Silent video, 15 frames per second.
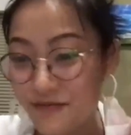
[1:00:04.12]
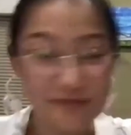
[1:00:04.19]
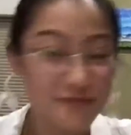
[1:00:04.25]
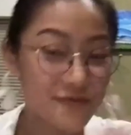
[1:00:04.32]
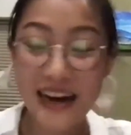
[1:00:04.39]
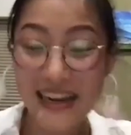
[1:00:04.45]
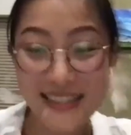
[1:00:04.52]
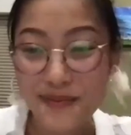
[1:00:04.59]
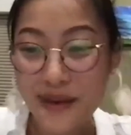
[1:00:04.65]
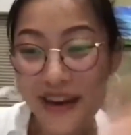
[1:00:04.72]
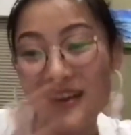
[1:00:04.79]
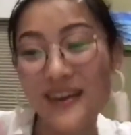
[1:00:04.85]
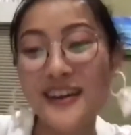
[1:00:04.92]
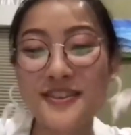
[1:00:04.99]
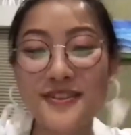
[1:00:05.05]
Vice
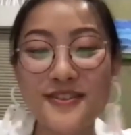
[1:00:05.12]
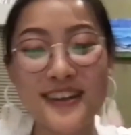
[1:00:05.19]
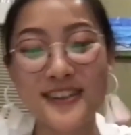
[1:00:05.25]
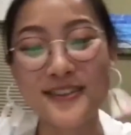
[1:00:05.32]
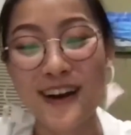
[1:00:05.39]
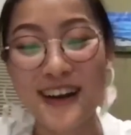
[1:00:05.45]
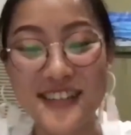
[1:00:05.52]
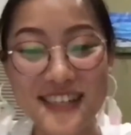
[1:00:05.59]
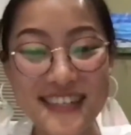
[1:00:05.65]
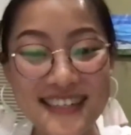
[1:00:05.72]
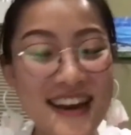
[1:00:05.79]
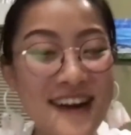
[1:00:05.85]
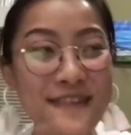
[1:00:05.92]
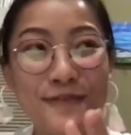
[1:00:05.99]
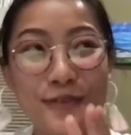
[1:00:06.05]
Mayor Anu
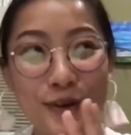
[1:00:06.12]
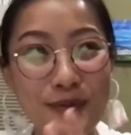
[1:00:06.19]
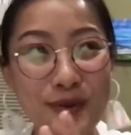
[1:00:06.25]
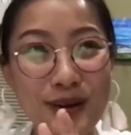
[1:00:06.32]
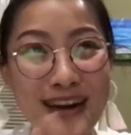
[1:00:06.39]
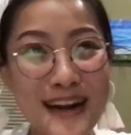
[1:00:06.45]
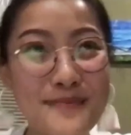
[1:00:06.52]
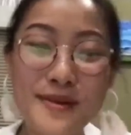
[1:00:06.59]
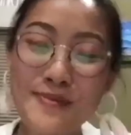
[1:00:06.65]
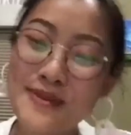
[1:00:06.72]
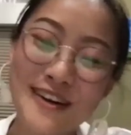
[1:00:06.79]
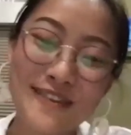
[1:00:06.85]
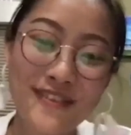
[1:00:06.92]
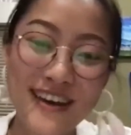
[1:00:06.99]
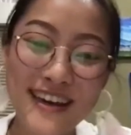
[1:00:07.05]
Natarajan, former
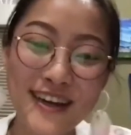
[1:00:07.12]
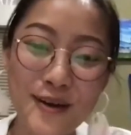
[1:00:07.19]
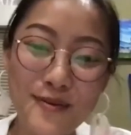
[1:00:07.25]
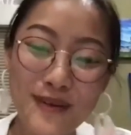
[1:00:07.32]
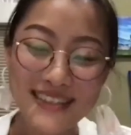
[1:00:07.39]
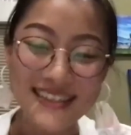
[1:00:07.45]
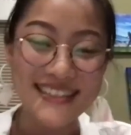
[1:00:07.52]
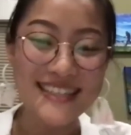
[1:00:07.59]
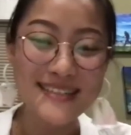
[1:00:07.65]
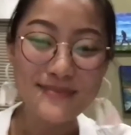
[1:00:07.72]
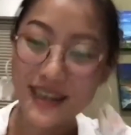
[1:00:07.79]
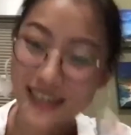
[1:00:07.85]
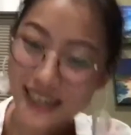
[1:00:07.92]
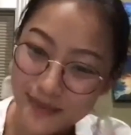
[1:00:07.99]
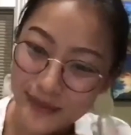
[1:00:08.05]
MPPFA co-president
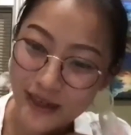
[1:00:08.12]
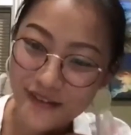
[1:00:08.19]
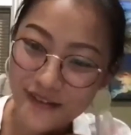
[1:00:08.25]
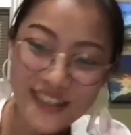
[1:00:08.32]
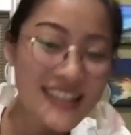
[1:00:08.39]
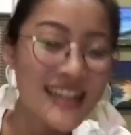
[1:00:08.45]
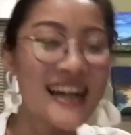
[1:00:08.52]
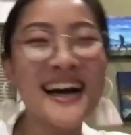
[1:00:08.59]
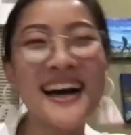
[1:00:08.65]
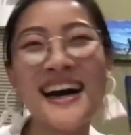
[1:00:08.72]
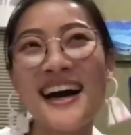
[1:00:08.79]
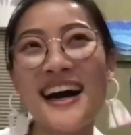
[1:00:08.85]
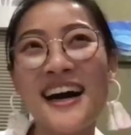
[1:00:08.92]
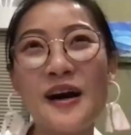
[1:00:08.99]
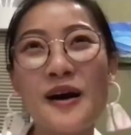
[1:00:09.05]
Monica Melville,
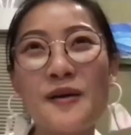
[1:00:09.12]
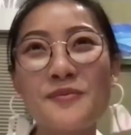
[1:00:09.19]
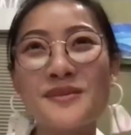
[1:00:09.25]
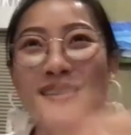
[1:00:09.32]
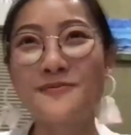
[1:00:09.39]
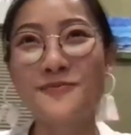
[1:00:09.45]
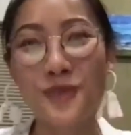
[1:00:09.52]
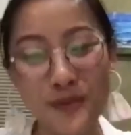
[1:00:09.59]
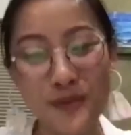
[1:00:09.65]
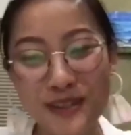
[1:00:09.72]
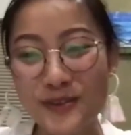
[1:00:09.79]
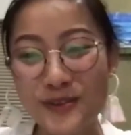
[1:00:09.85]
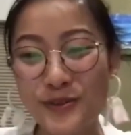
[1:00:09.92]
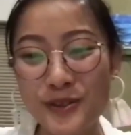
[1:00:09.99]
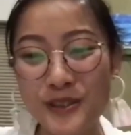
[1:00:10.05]
some former
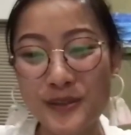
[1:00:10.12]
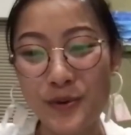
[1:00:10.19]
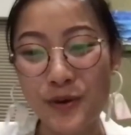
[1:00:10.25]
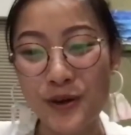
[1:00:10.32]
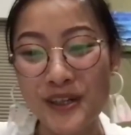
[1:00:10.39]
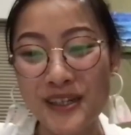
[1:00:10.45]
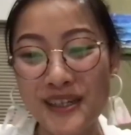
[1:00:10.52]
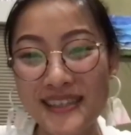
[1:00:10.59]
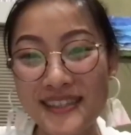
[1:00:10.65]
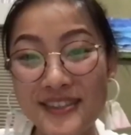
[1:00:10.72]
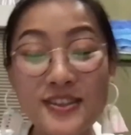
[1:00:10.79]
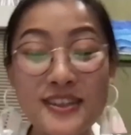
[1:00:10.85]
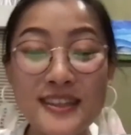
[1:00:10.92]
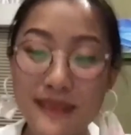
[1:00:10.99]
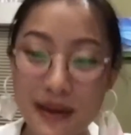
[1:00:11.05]
school board
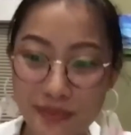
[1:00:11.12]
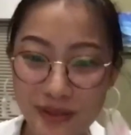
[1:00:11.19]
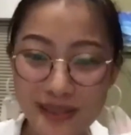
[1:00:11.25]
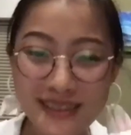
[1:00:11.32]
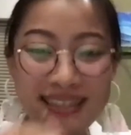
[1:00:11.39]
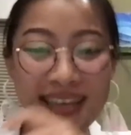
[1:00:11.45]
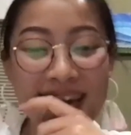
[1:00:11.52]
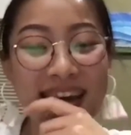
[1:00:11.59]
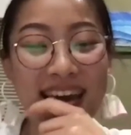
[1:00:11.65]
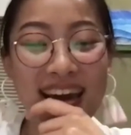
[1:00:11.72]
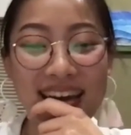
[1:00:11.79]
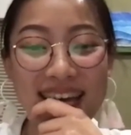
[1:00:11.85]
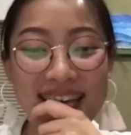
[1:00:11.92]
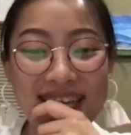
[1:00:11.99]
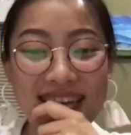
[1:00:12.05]
student members,
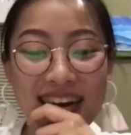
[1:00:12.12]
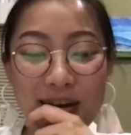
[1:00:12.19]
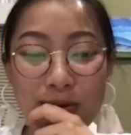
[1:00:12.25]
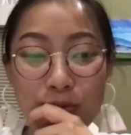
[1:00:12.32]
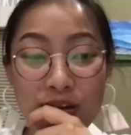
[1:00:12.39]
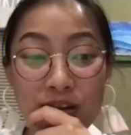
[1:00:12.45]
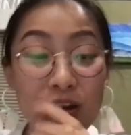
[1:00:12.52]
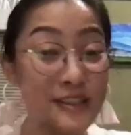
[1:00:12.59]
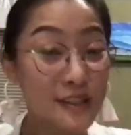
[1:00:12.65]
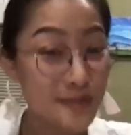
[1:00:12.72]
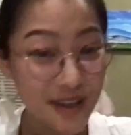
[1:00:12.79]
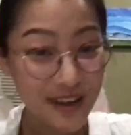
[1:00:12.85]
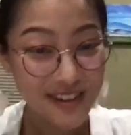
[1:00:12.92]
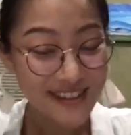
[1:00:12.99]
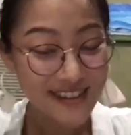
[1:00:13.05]
and I would also
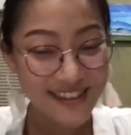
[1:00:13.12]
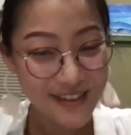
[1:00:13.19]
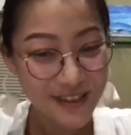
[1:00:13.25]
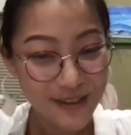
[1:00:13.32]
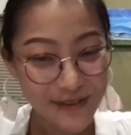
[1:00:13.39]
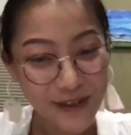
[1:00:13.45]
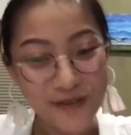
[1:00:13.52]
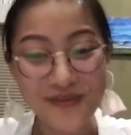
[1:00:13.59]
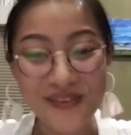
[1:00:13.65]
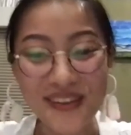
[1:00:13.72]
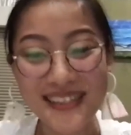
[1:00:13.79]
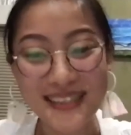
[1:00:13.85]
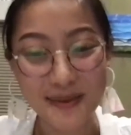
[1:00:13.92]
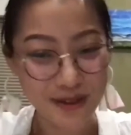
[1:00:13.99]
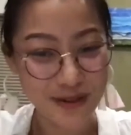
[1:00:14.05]
be honored to earn your vote
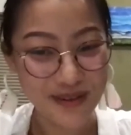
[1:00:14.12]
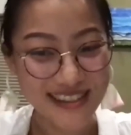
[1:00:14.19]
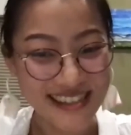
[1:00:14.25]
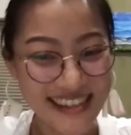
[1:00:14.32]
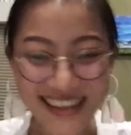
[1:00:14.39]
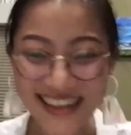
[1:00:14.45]
subsequently.